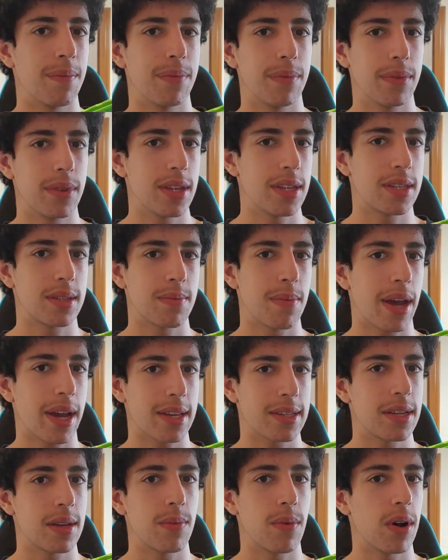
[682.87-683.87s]
this
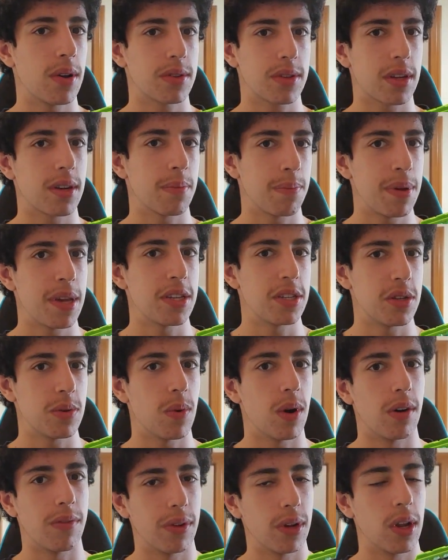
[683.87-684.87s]
magazine well is going to piss
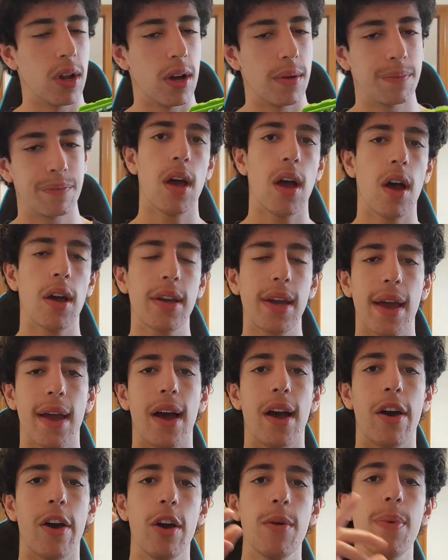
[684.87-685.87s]
you off a lot. Okay,
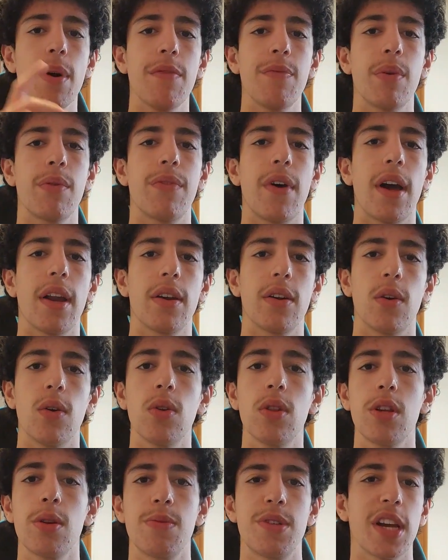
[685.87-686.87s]
I hope I've provided all
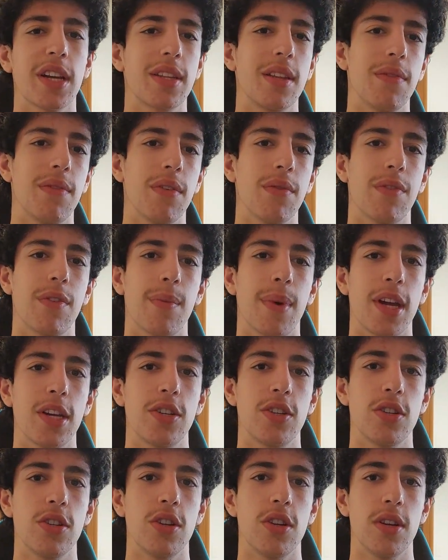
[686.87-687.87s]
the objective
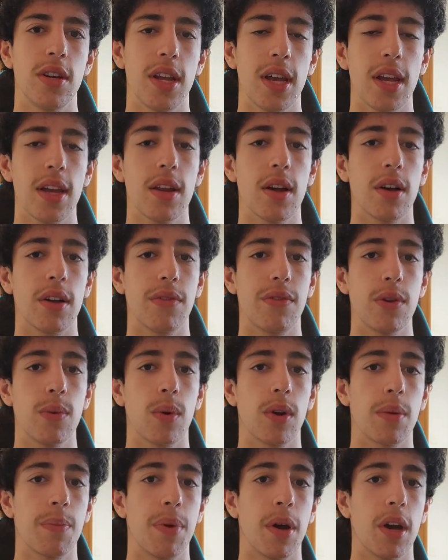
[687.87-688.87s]
information you need if you
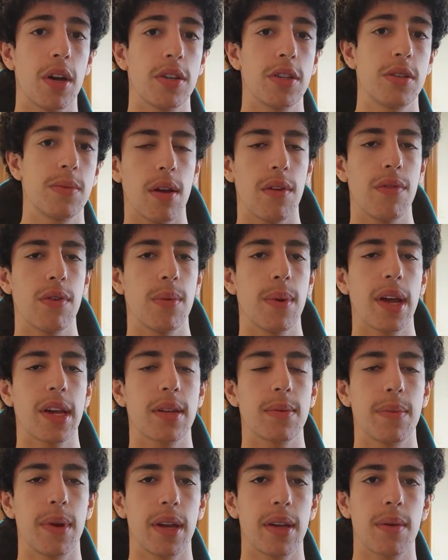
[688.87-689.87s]
want to purchase, if you
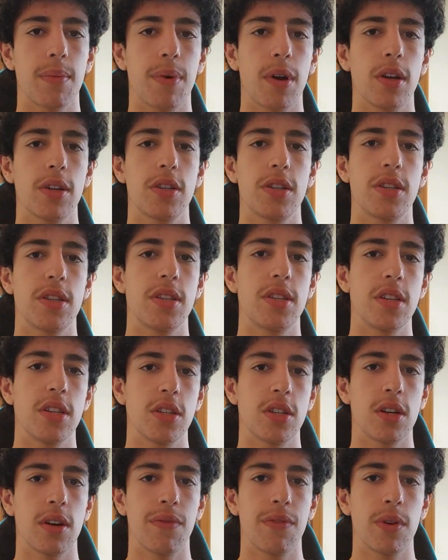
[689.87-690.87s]
make a purchase
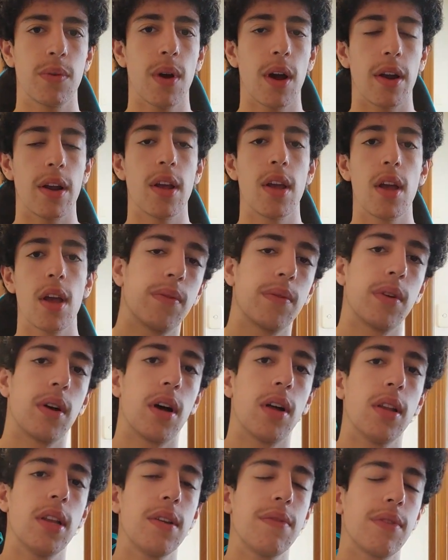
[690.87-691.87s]
decision of your own.
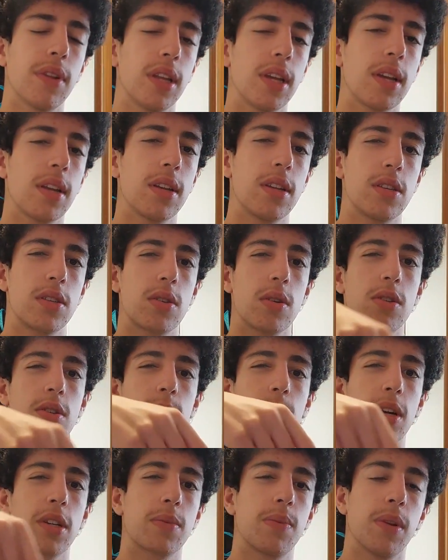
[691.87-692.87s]
I'll leave a link in the description
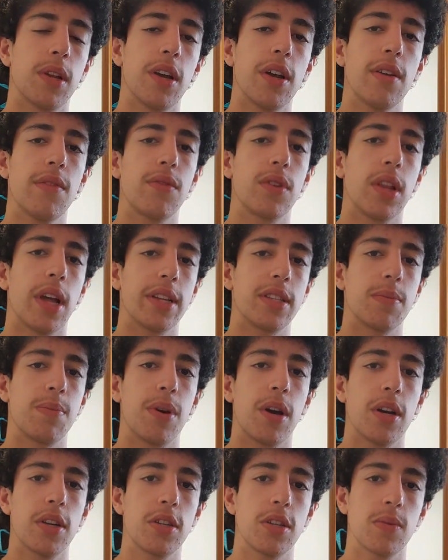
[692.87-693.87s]
box below if you'd like to
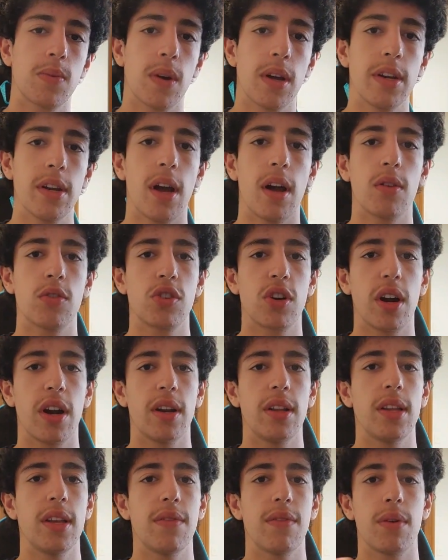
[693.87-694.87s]
purchase one. I'll try
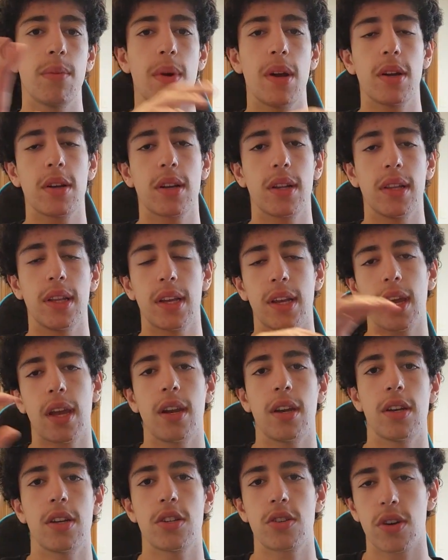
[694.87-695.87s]
and leave an American link
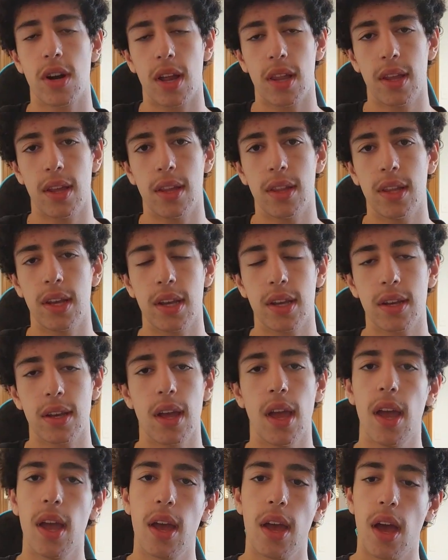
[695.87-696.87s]
and an Australian link.
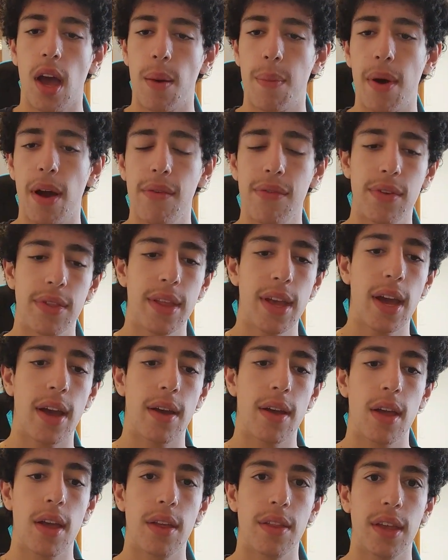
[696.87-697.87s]
Apart from
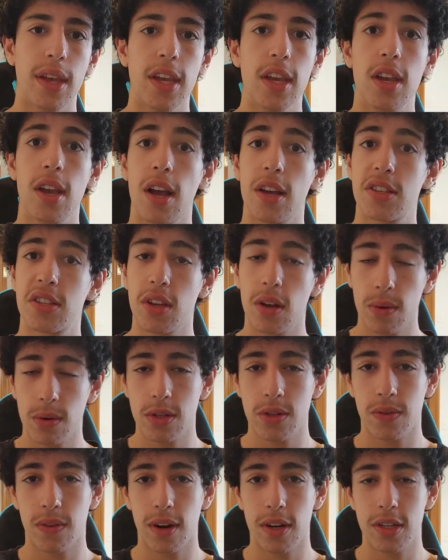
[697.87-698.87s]
that, thank you guys so much
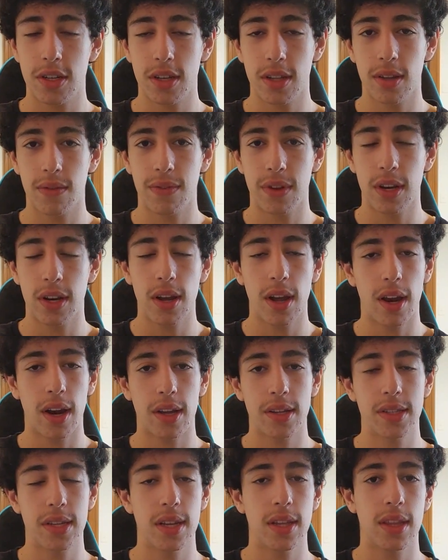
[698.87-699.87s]
for watching the video, and
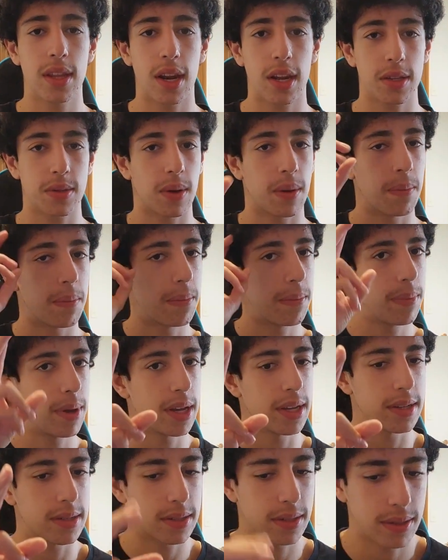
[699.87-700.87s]
I'll see you in the next one. Peace.